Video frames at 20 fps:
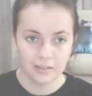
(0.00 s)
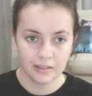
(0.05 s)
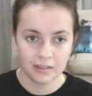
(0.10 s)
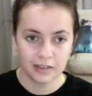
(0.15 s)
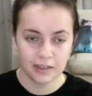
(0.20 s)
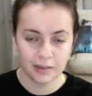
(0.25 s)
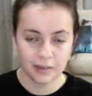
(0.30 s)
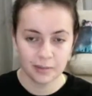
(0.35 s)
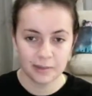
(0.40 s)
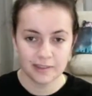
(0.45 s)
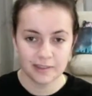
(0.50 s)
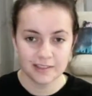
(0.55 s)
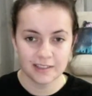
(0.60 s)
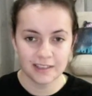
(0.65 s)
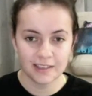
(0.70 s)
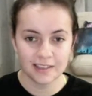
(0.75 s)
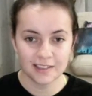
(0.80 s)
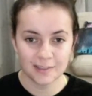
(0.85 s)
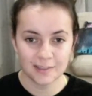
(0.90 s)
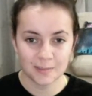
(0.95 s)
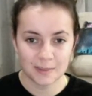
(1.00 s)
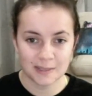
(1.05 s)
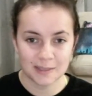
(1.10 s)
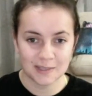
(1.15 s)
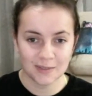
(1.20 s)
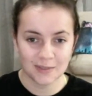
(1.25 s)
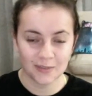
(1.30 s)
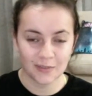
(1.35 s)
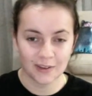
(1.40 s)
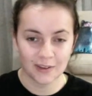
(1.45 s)
Here we see it
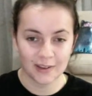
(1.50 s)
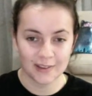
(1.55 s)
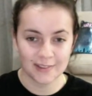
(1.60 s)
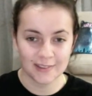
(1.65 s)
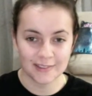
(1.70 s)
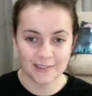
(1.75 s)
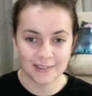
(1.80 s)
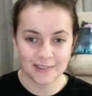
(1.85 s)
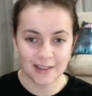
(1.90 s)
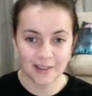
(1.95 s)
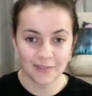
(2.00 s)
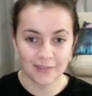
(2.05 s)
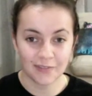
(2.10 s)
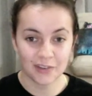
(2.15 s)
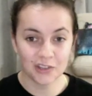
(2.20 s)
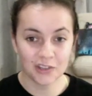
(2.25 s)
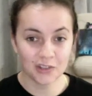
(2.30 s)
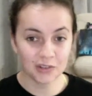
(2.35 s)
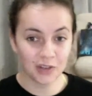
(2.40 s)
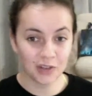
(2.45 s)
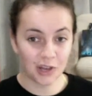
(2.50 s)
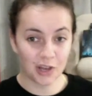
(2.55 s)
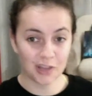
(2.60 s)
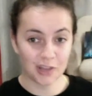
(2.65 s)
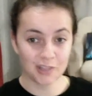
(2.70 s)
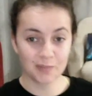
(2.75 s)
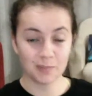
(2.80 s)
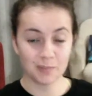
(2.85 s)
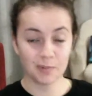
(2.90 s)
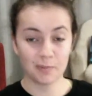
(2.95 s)
specifies that visual
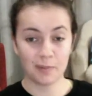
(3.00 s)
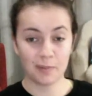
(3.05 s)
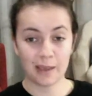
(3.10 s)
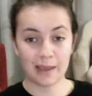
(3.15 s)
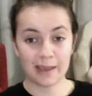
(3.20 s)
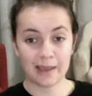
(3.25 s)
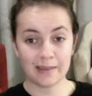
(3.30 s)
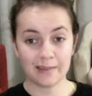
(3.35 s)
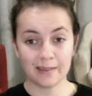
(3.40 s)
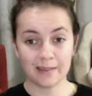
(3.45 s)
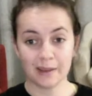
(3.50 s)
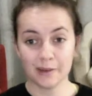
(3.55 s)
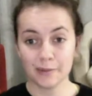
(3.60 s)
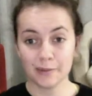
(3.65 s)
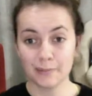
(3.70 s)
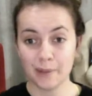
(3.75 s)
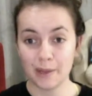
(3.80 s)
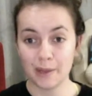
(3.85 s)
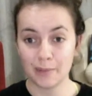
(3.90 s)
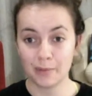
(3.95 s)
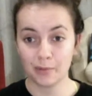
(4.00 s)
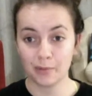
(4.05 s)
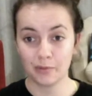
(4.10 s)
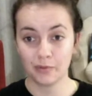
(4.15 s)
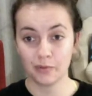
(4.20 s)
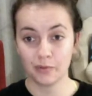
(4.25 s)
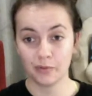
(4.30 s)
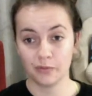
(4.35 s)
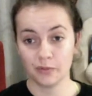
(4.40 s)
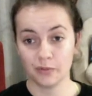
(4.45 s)
arts prepares young people
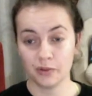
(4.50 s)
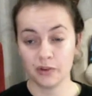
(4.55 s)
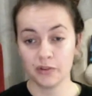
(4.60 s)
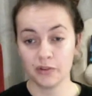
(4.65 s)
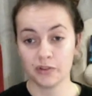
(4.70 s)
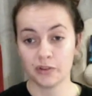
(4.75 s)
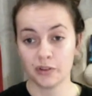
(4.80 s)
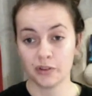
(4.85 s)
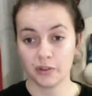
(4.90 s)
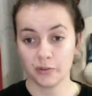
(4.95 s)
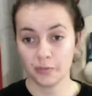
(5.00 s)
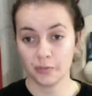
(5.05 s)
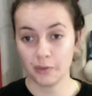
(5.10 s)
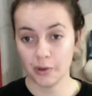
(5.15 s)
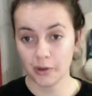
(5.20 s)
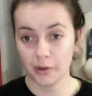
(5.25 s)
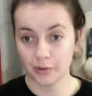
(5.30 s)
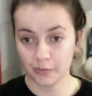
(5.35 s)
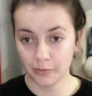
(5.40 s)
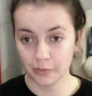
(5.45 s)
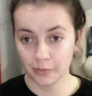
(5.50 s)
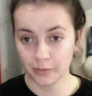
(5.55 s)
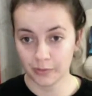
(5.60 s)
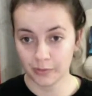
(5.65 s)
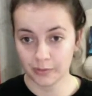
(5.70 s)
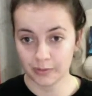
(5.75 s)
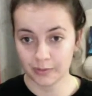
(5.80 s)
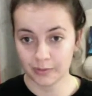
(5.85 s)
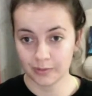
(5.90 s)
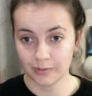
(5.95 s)
for a future in the
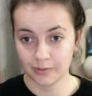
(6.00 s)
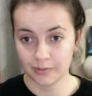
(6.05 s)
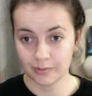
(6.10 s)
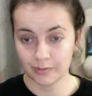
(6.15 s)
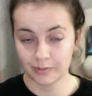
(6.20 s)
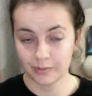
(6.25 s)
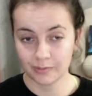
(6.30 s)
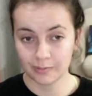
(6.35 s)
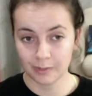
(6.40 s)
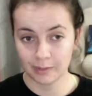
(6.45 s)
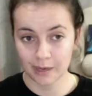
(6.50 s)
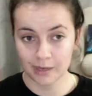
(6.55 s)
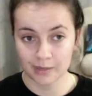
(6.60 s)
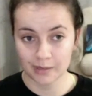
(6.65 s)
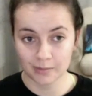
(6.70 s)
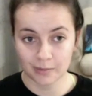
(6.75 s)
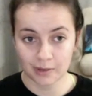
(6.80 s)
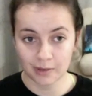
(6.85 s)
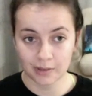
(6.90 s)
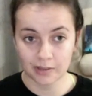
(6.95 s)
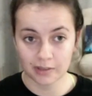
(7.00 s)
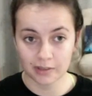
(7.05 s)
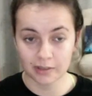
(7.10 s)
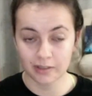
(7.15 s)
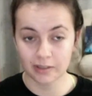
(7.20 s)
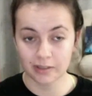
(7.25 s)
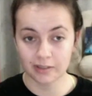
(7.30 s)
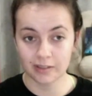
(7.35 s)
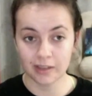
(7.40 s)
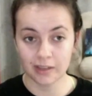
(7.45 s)
workforce. Page 1,
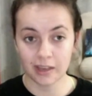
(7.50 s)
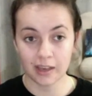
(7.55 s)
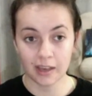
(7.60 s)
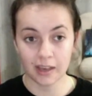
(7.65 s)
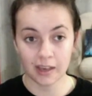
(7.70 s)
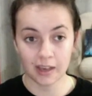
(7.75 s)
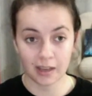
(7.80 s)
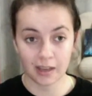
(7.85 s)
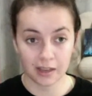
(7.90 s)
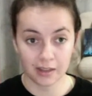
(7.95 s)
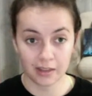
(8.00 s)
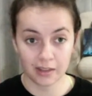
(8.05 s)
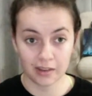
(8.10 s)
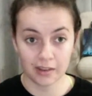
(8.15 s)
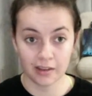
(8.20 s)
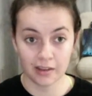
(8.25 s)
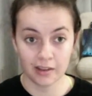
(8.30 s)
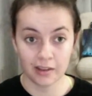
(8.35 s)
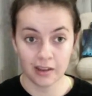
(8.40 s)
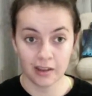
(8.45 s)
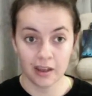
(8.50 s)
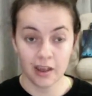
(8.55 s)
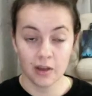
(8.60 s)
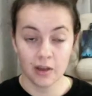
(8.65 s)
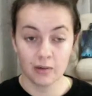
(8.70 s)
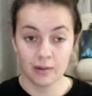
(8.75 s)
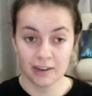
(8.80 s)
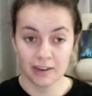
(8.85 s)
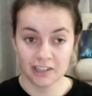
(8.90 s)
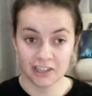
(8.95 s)
QCAA in the
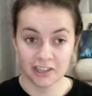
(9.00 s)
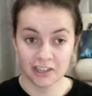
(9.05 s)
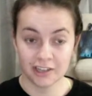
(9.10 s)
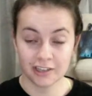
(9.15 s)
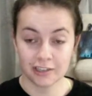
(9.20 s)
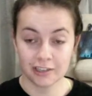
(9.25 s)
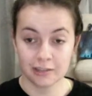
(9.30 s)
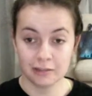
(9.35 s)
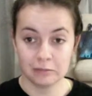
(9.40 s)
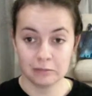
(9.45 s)
rationale.